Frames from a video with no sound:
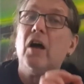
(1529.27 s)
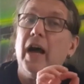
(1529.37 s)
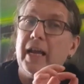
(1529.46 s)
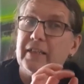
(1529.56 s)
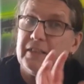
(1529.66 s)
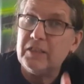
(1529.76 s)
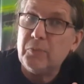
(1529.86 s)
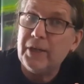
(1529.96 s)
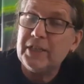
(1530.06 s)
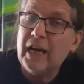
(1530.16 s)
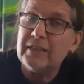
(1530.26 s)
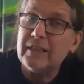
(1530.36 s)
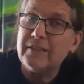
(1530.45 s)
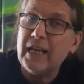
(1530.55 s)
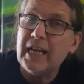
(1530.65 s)
And this is why the guides are
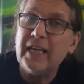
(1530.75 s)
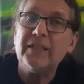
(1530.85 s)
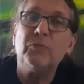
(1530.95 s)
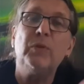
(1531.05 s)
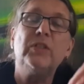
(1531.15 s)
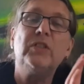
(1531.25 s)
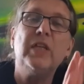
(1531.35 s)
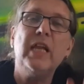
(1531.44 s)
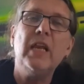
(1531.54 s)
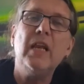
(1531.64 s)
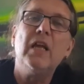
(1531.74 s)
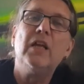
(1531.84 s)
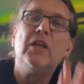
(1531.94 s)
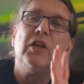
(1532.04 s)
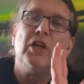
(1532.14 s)
saying is we still
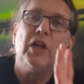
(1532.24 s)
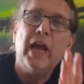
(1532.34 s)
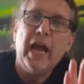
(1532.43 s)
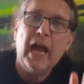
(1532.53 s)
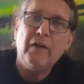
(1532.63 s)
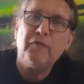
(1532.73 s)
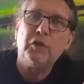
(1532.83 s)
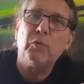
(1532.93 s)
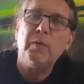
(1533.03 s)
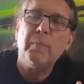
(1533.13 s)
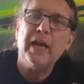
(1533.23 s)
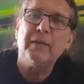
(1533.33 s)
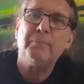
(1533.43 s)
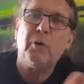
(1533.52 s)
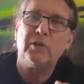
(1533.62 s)
have to
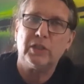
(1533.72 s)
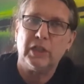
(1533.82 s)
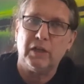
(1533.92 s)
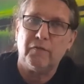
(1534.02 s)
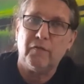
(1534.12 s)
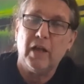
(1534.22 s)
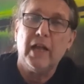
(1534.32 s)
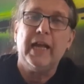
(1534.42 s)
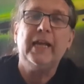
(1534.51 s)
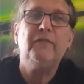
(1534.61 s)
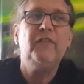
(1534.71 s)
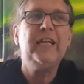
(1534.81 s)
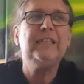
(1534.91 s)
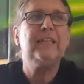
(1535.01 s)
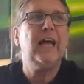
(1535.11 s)
remain positive. It
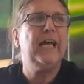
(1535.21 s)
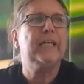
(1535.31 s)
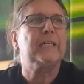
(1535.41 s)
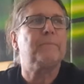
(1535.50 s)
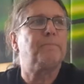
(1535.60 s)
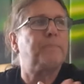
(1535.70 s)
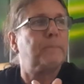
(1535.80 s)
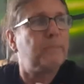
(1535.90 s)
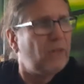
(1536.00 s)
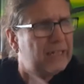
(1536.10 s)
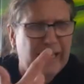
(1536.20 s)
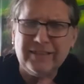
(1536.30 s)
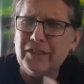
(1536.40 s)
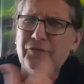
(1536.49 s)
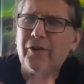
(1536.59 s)
feels like there's
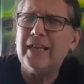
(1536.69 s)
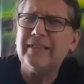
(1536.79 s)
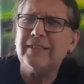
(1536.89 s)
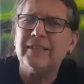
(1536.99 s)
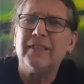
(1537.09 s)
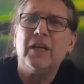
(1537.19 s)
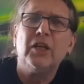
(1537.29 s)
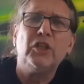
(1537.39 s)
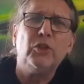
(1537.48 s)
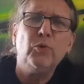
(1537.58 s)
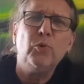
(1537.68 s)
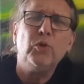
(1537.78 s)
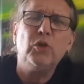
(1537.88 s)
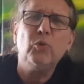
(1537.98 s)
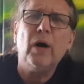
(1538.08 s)
this phrase in this
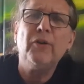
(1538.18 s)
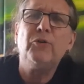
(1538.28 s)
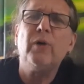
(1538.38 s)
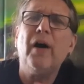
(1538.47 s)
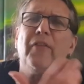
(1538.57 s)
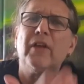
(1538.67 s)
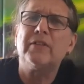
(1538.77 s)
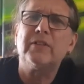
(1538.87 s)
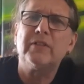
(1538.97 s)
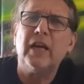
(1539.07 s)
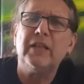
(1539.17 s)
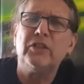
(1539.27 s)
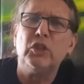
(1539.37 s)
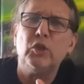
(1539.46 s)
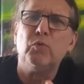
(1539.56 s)
do do unto others
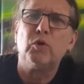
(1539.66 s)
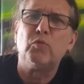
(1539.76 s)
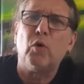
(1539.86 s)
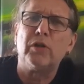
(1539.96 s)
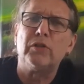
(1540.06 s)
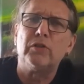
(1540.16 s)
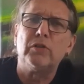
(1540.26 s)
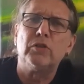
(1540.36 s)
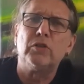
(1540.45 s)
as you would want